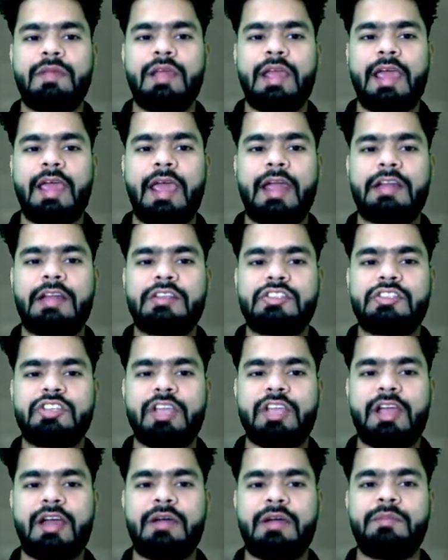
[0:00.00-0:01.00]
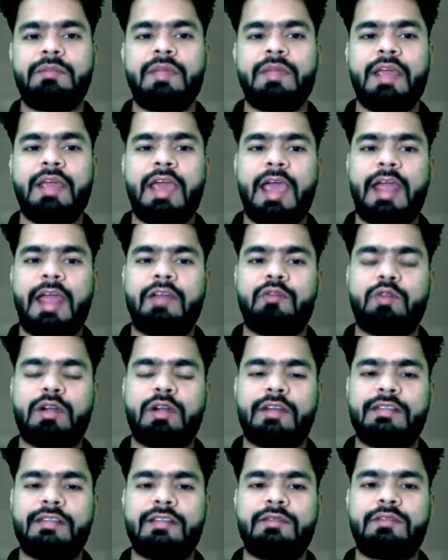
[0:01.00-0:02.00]
and Shyam, and
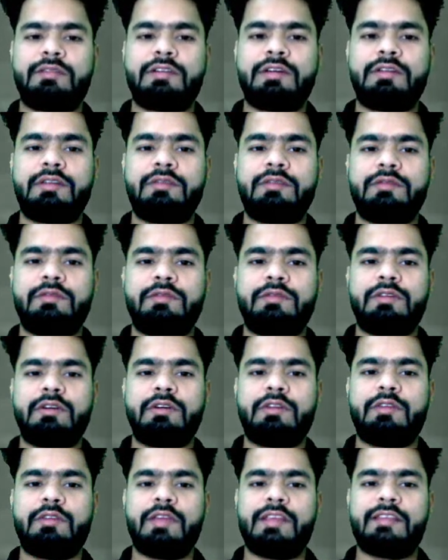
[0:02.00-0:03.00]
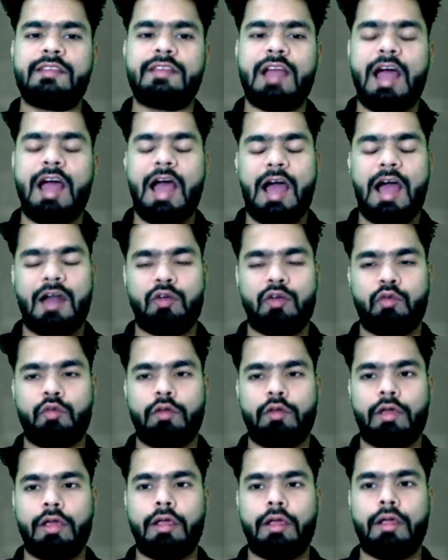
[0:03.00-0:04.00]
what is the verb? Verb is are
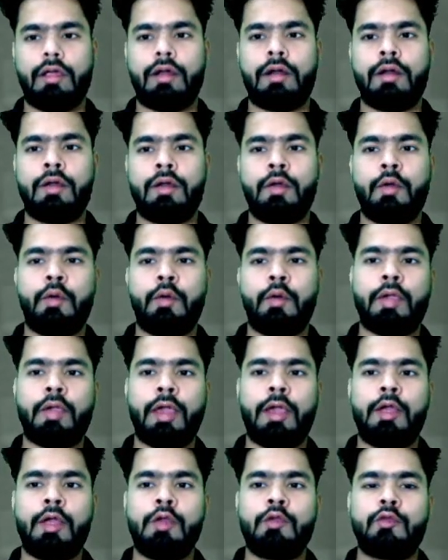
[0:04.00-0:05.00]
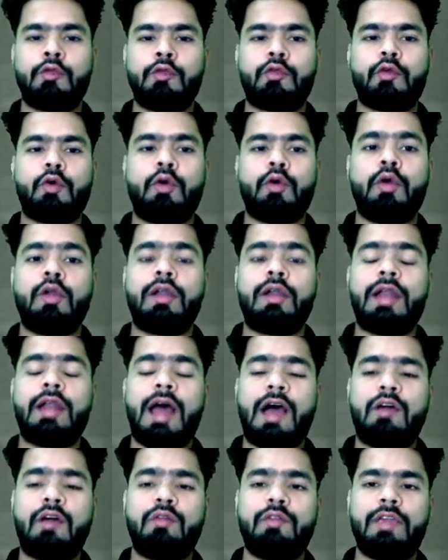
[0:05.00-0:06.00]
over here. Okay, so
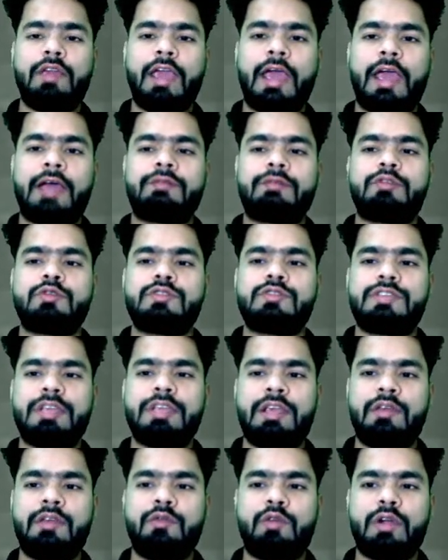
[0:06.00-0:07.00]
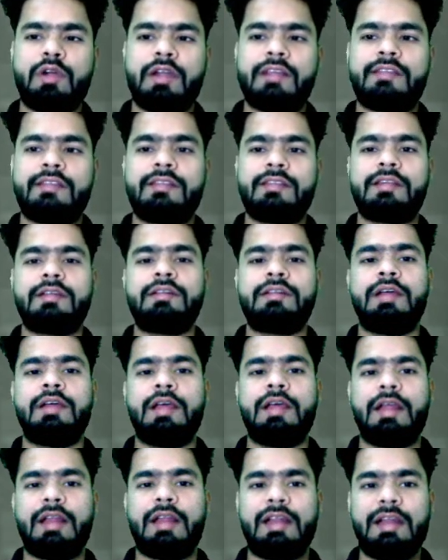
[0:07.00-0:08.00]
now we have to see what is the
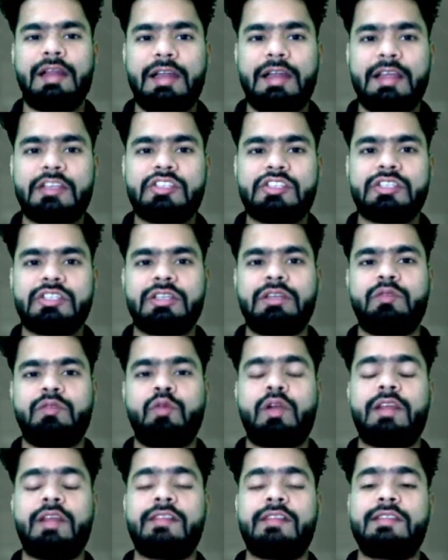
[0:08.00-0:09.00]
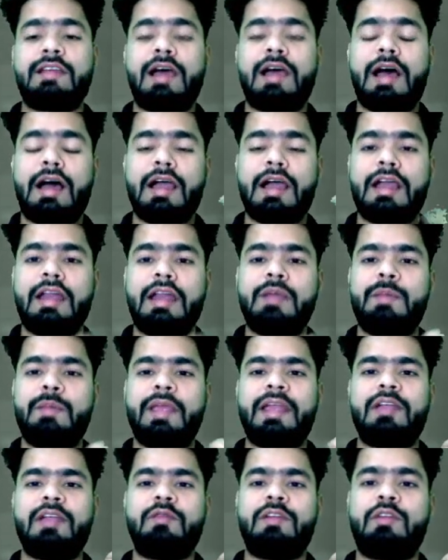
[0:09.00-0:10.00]
relation, what is the
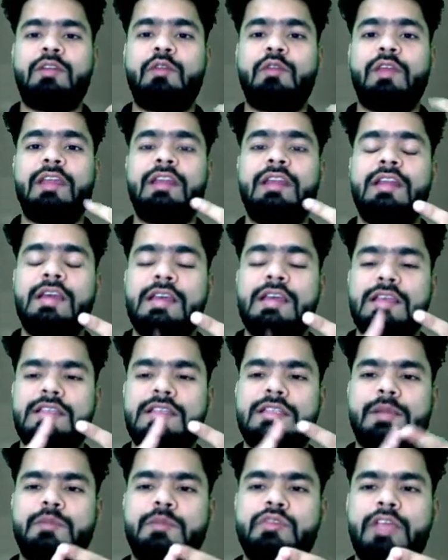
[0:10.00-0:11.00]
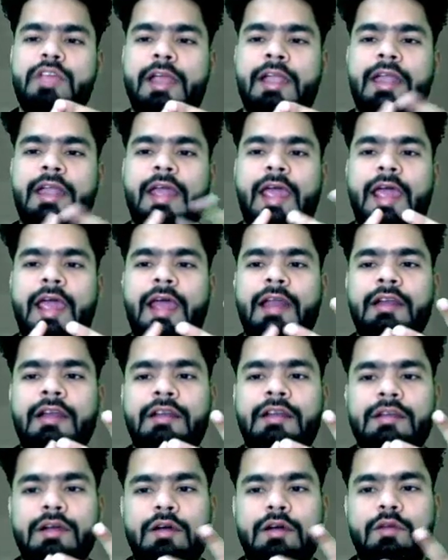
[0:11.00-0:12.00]
agreement between subject
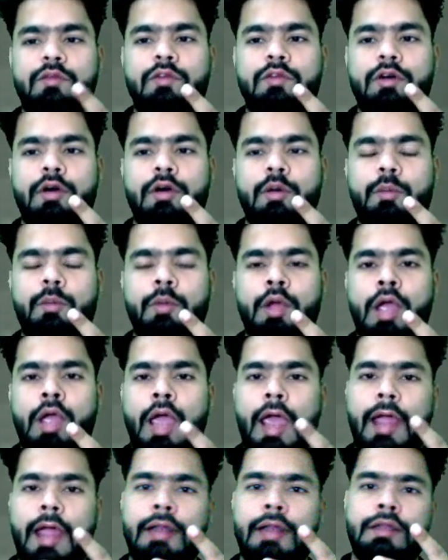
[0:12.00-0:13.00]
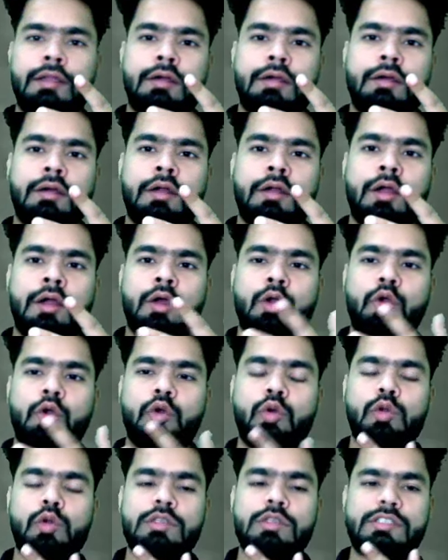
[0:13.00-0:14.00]
and verb. And the
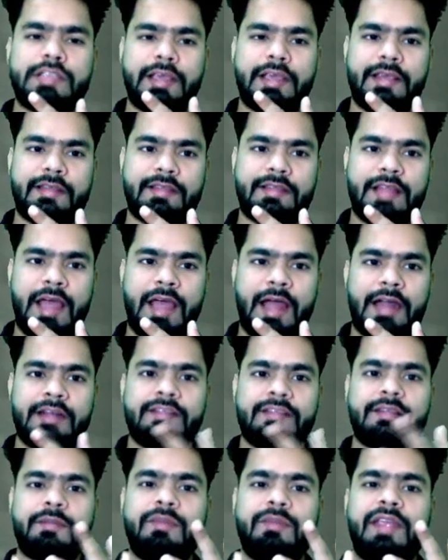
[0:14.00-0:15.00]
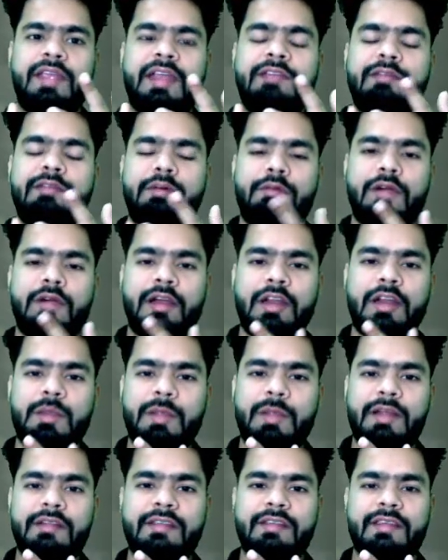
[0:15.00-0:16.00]
rule says that subject verb
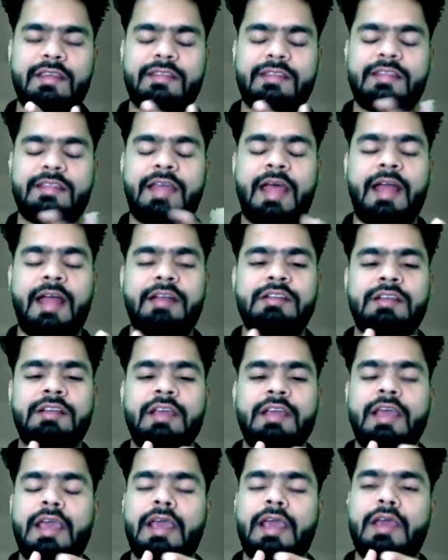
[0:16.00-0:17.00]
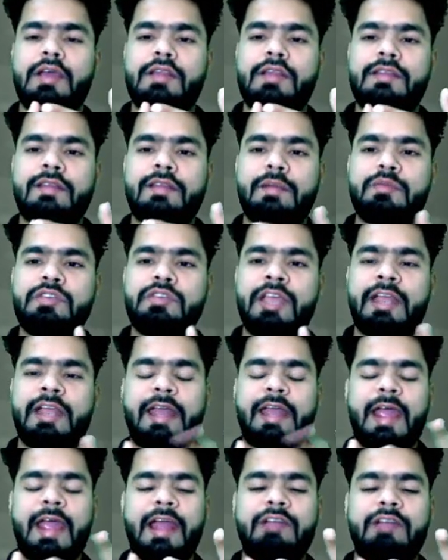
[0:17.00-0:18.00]
agreement says that subject
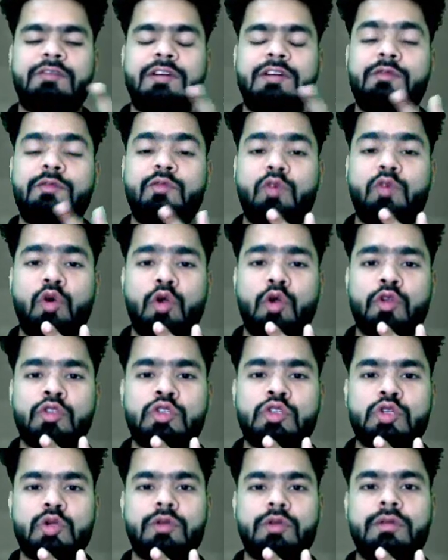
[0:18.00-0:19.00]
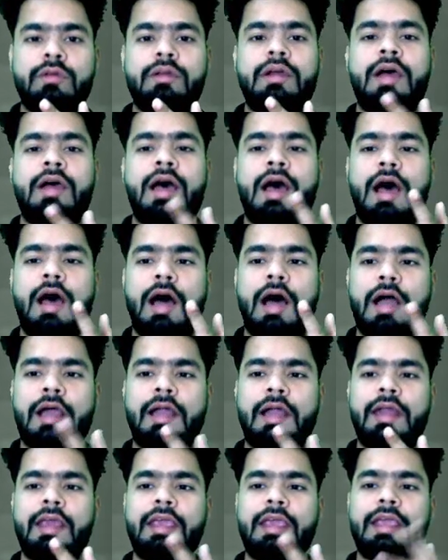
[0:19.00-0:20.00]
and verb both should
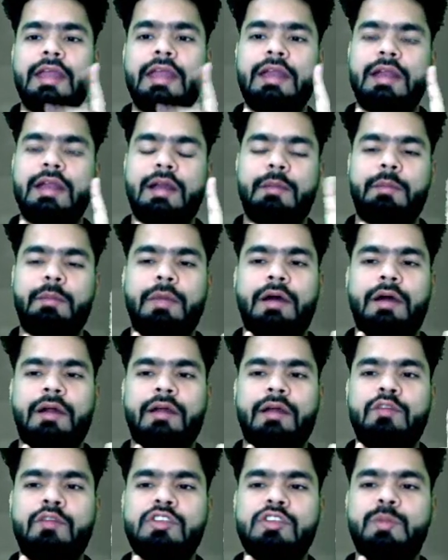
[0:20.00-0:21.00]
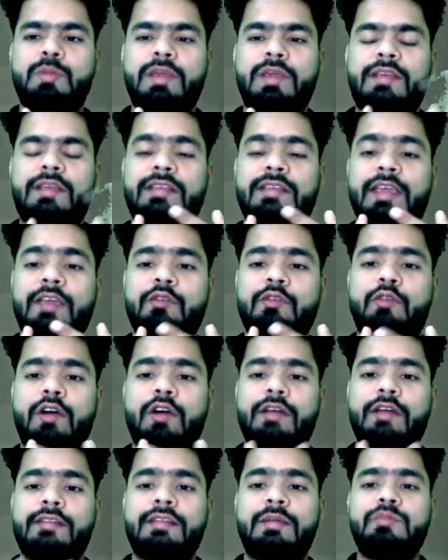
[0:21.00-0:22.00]
agree in number, which means if
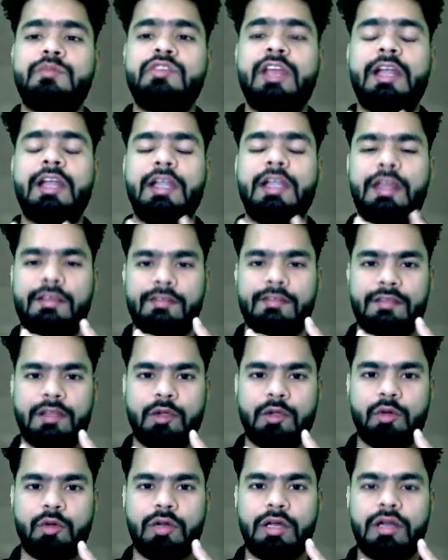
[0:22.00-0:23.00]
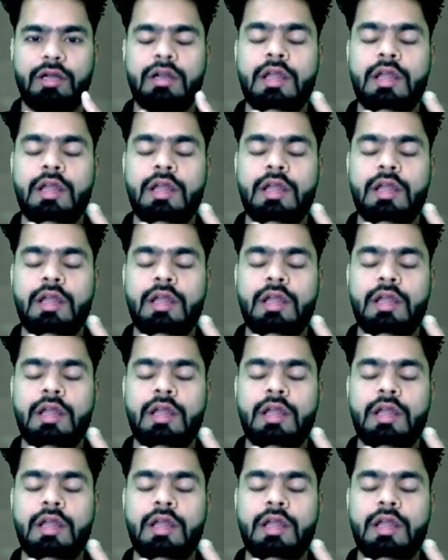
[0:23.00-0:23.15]
a subject is singular,